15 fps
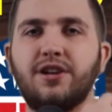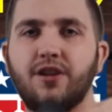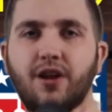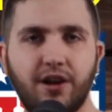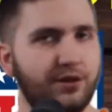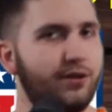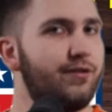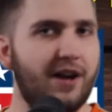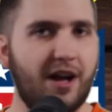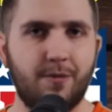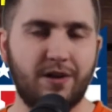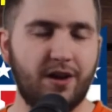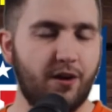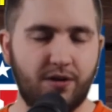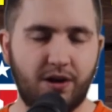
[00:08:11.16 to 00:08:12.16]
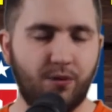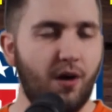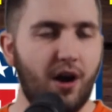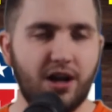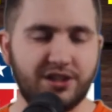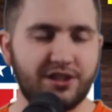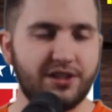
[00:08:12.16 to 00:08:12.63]
But you know you'll find me
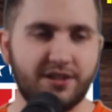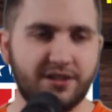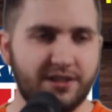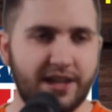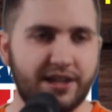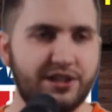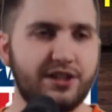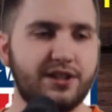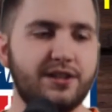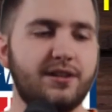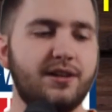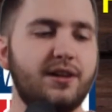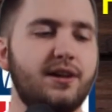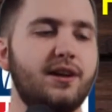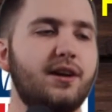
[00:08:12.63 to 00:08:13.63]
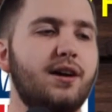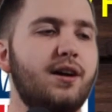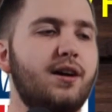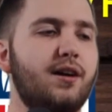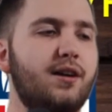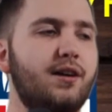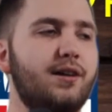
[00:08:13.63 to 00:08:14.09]
over at Washington Station.
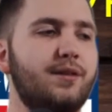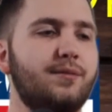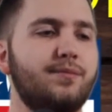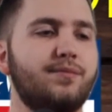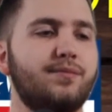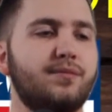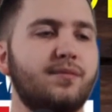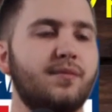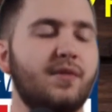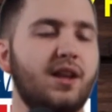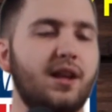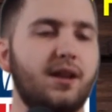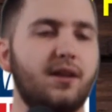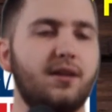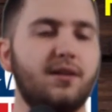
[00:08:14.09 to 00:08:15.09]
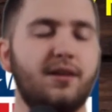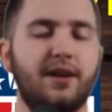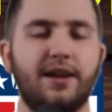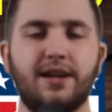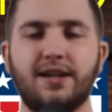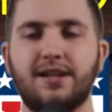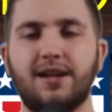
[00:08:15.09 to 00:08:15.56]

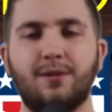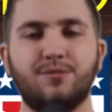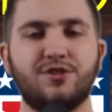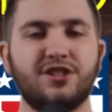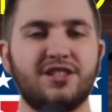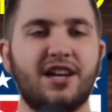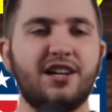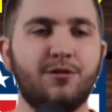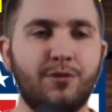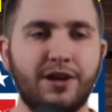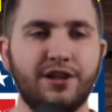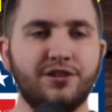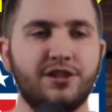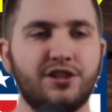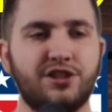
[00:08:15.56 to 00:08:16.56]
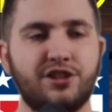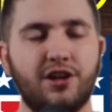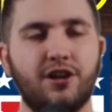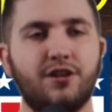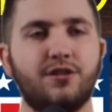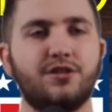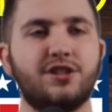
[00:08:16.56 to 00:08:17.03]
And I'm excited to bring you
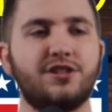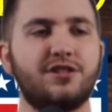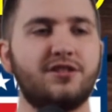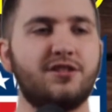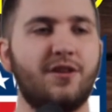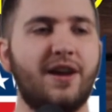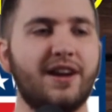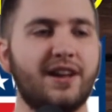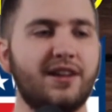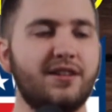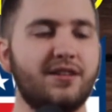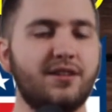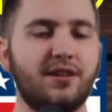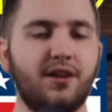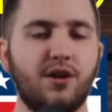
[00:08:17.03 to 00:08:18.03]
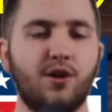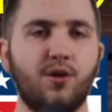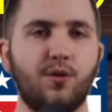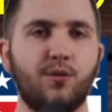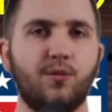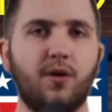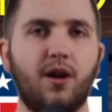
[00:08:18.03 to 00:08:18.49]
this show just so I can
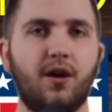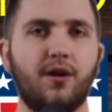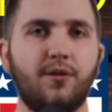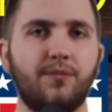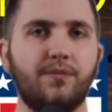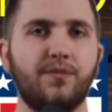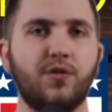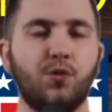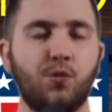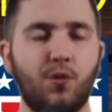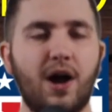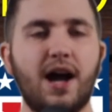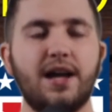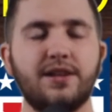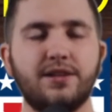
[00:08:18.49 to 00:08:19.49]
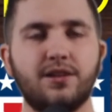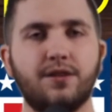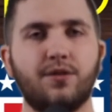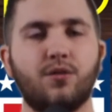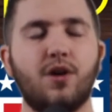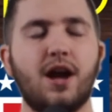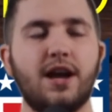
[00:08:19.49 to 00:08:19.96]

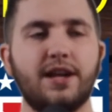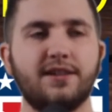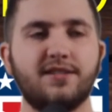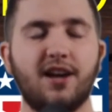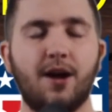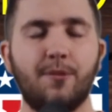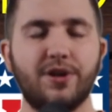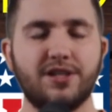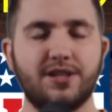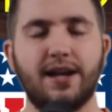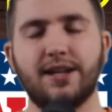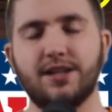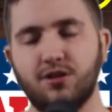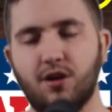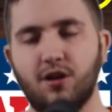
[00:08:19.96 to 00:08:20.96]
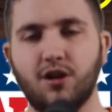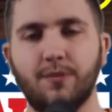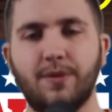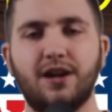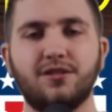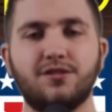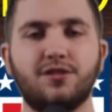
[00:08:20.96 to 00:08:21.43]
widen the variety of topics I can
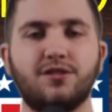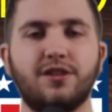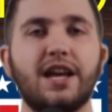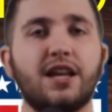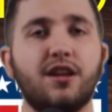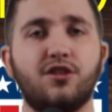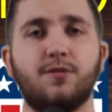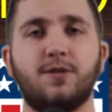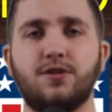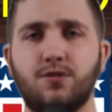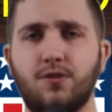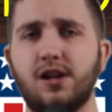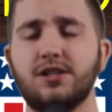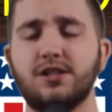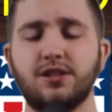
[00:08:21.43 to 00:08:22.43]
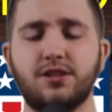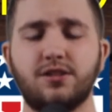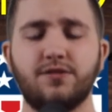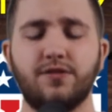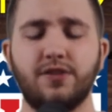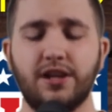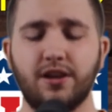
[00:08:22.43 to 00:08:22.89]
talk about. So thank you so much for
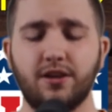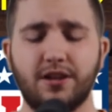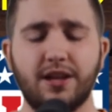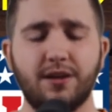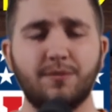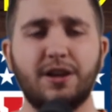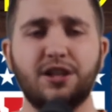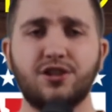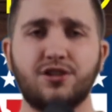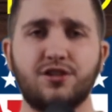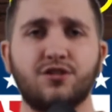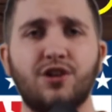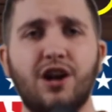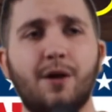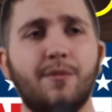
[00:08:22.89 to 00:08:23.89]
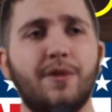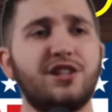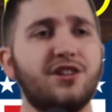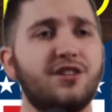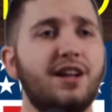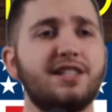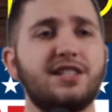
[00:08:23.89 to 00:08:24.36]
watching this video. Make sure you subscribe.
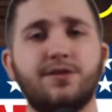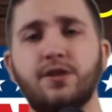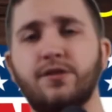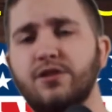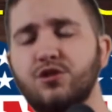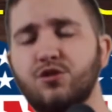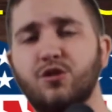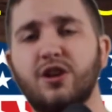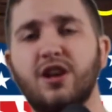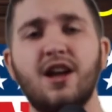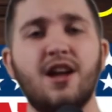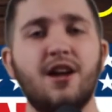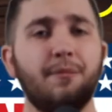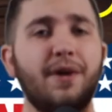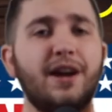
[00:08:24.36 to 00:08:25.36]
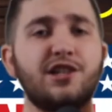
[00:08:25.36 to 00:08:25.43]
Make sure to like this video if you enjoyed.